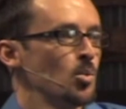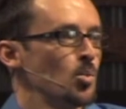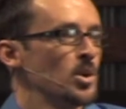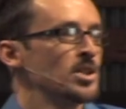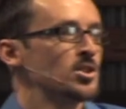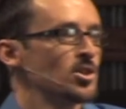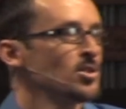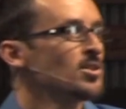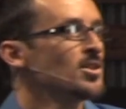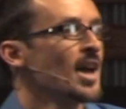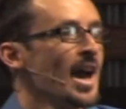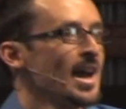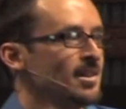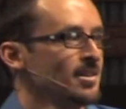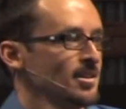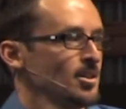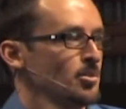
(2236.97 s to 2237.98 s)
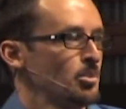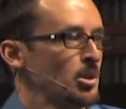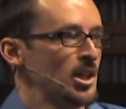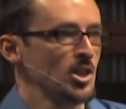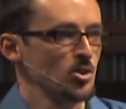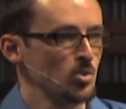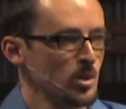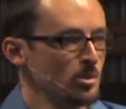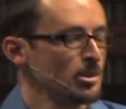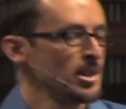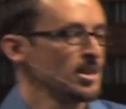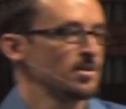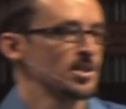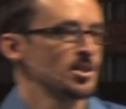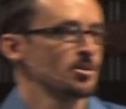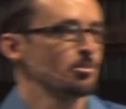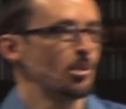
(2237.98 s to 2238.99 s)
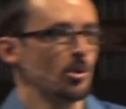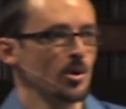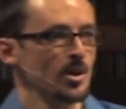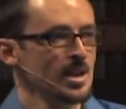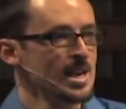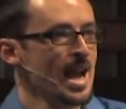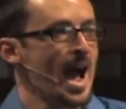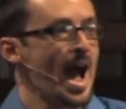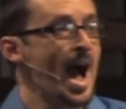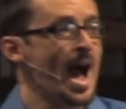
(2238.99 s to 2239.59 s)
We do that because we believe it's important.